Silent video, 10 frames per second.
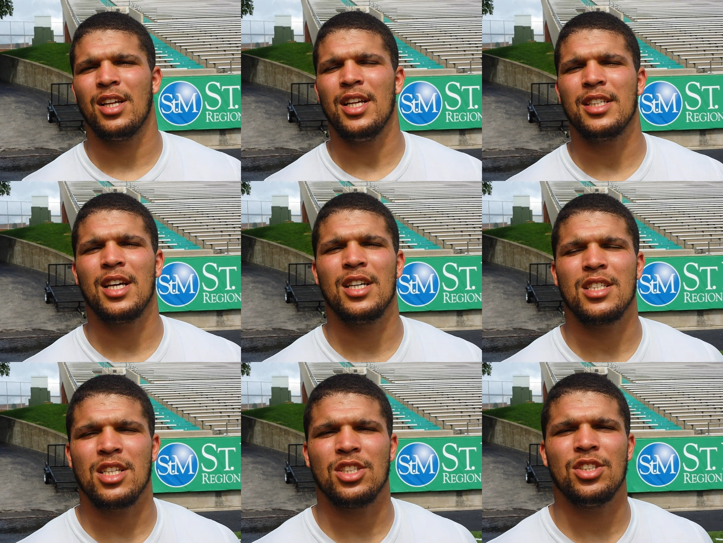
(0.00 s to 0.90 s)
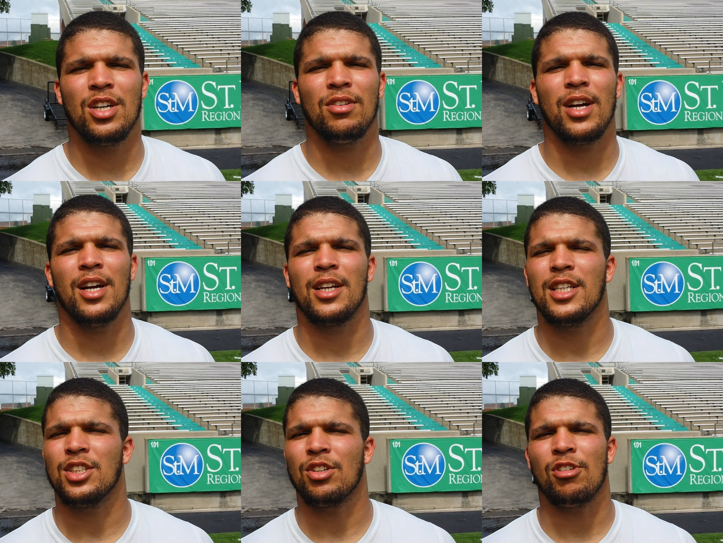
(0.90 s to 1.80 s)
It does, because you know Eric,
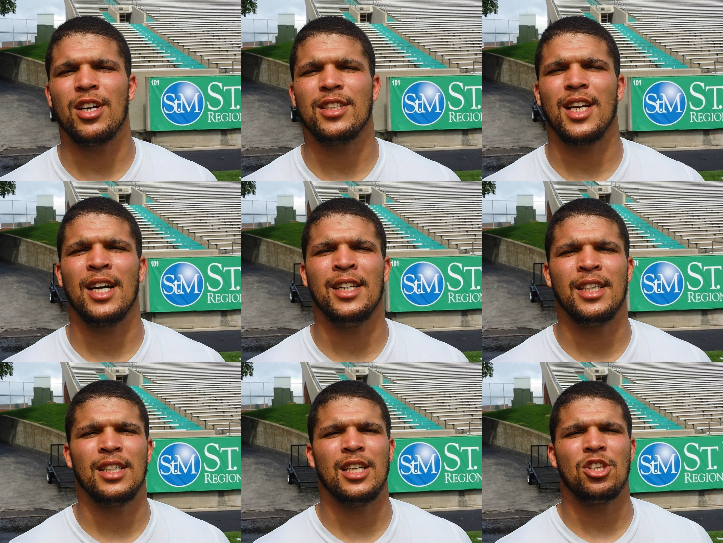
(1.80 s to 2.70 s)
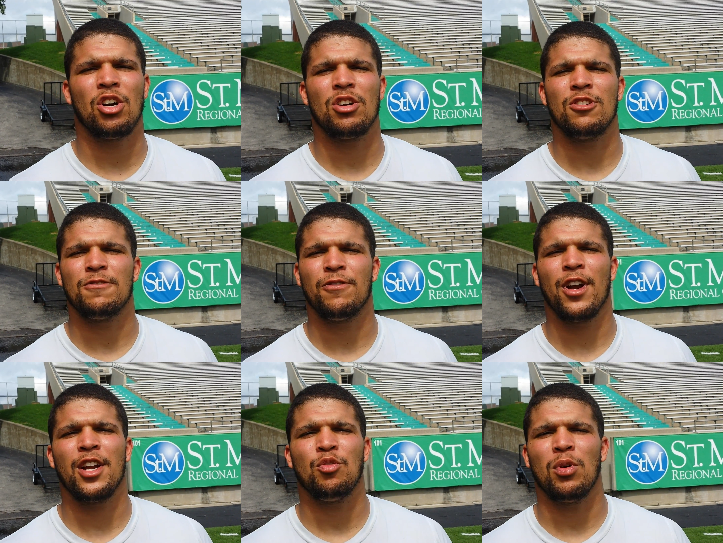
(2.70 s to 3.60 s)
he's a great tight end. He learns
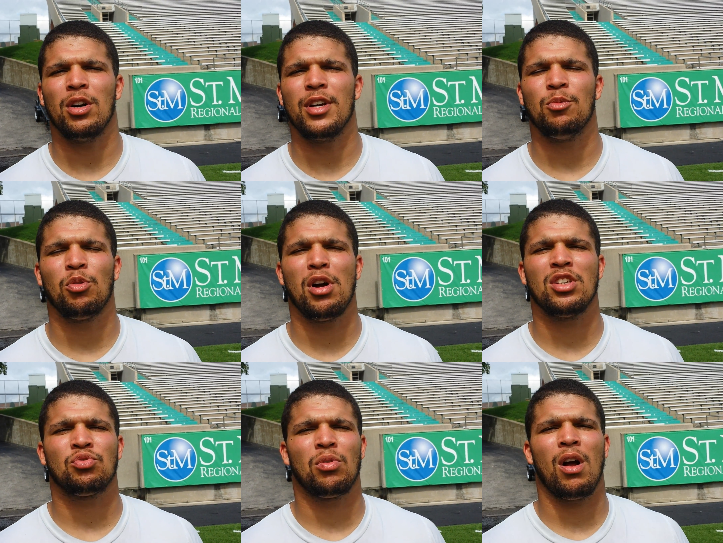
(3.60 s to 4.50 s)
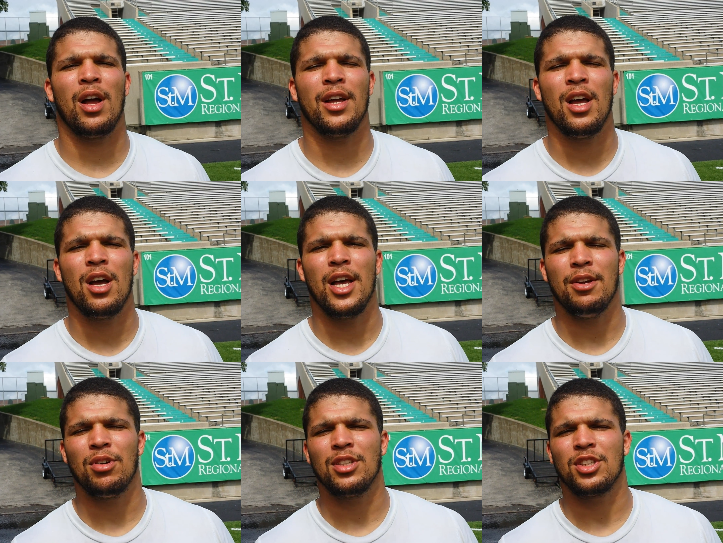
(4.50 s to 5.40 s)
very well. He runs right. He
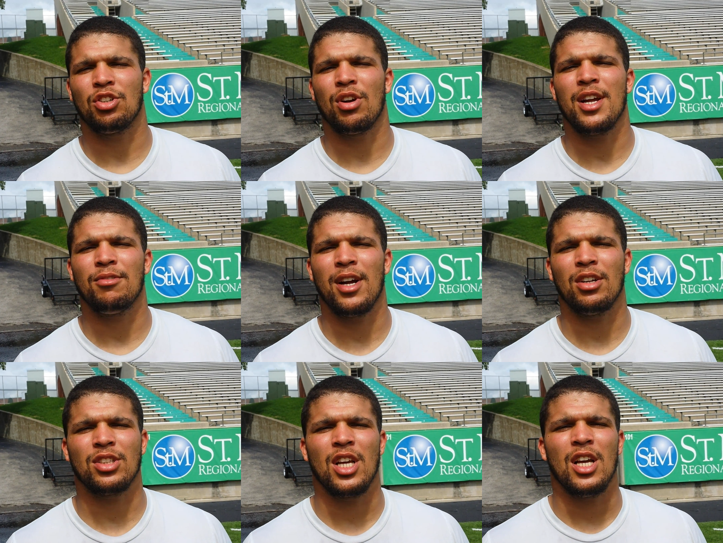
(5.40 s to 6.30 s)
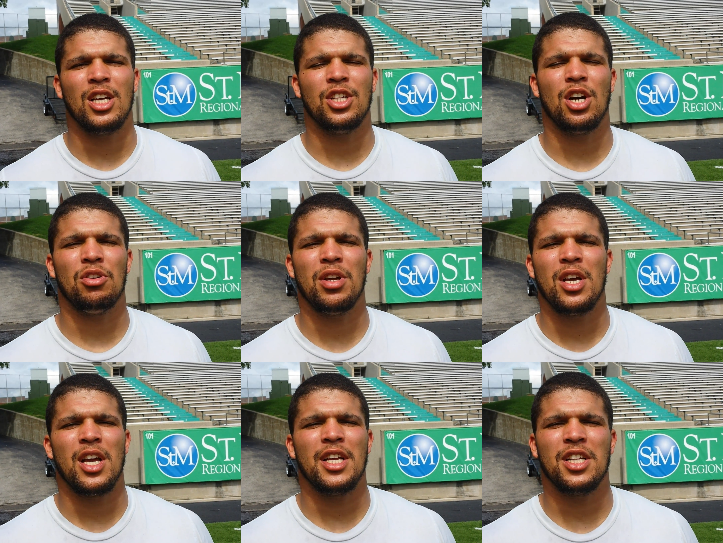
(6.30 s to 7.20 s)
runs the great routes. You know,
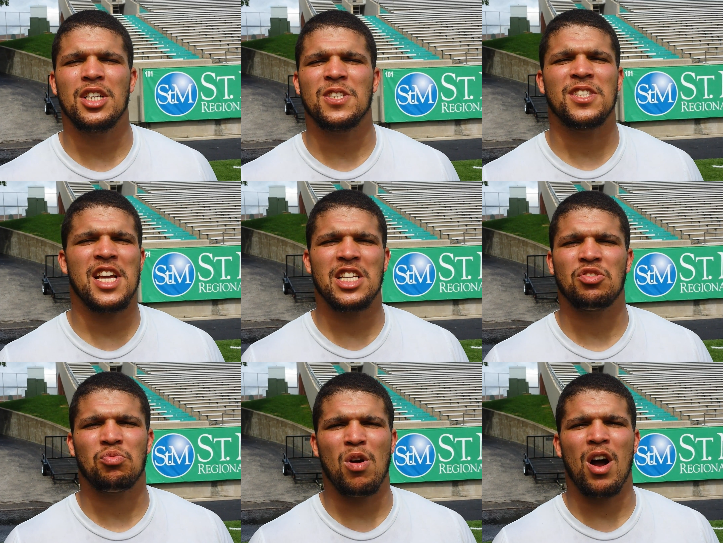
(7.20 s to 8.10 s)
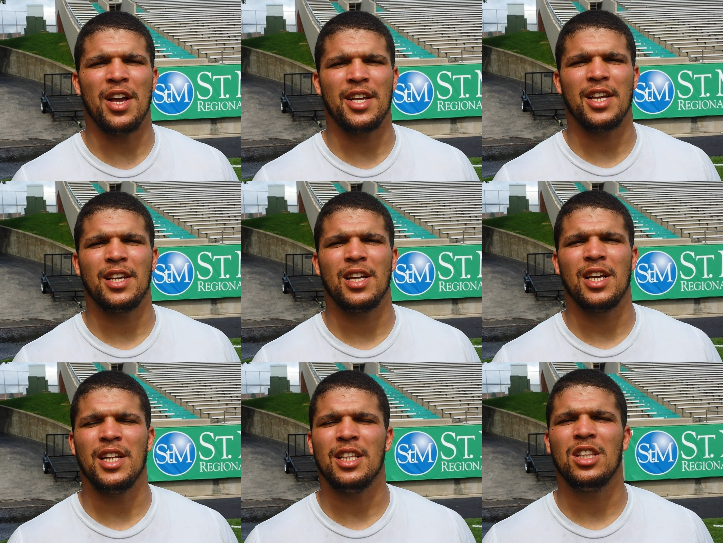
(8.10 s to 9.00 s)
he does things right.
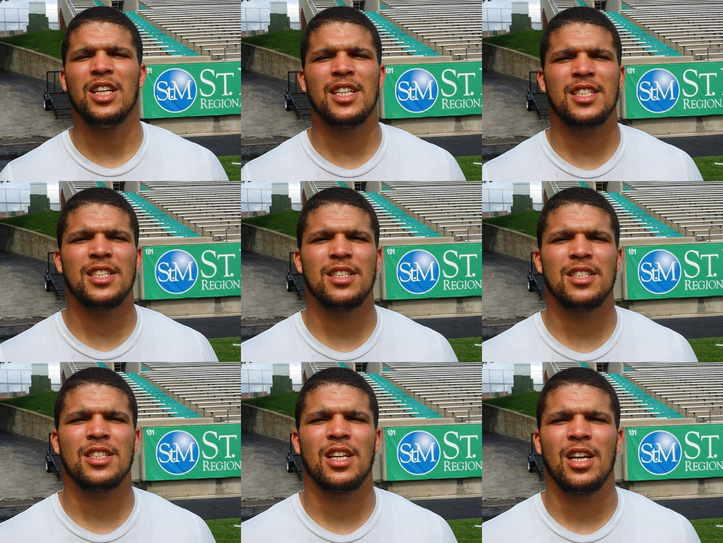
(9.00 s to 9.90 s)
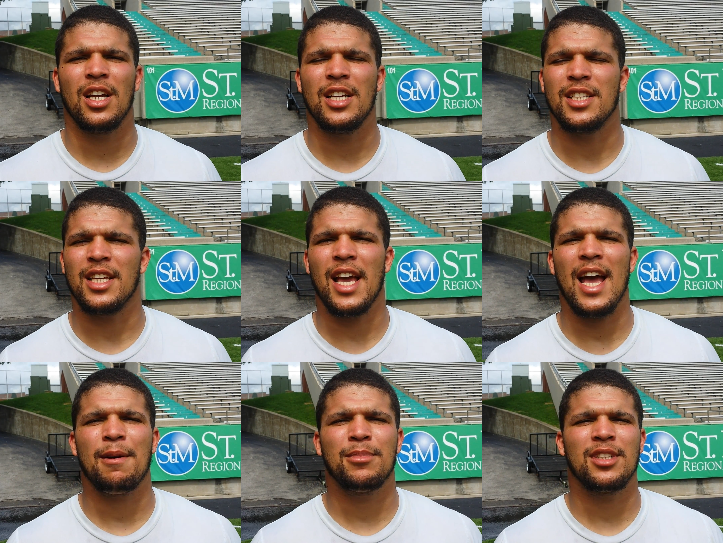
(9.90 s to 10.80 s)
And he listens. He's a
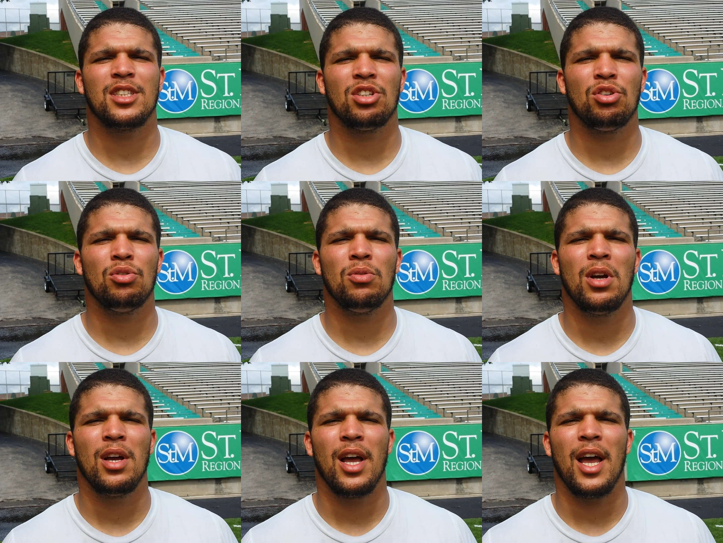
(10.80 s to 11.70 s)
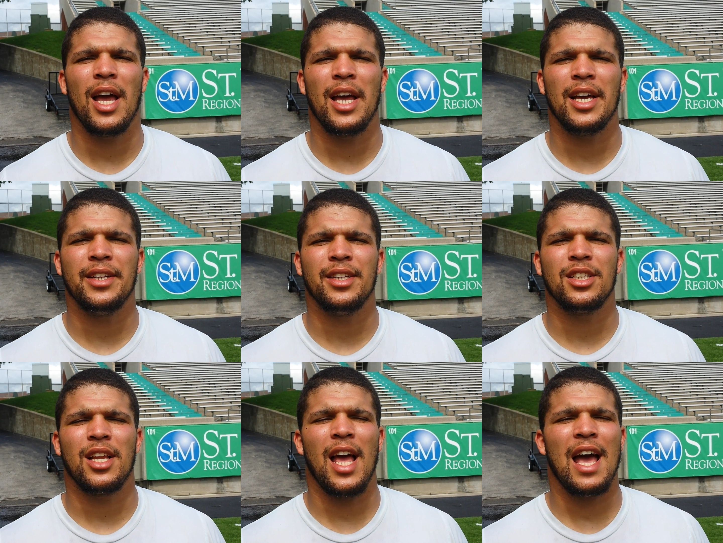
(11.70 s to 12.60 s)
captain too, and
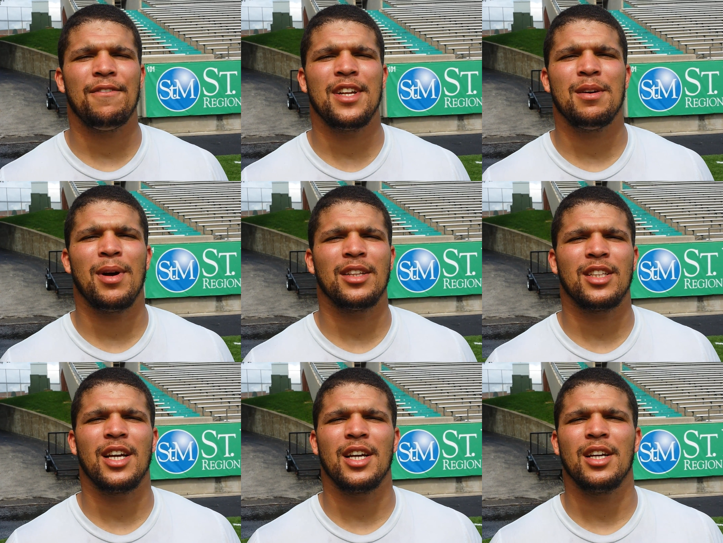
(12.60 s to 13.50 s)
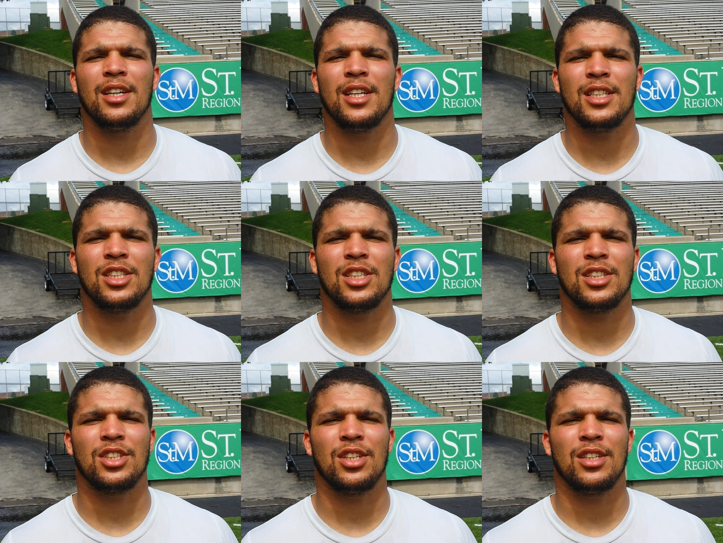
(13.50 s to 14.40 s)
having him out there is just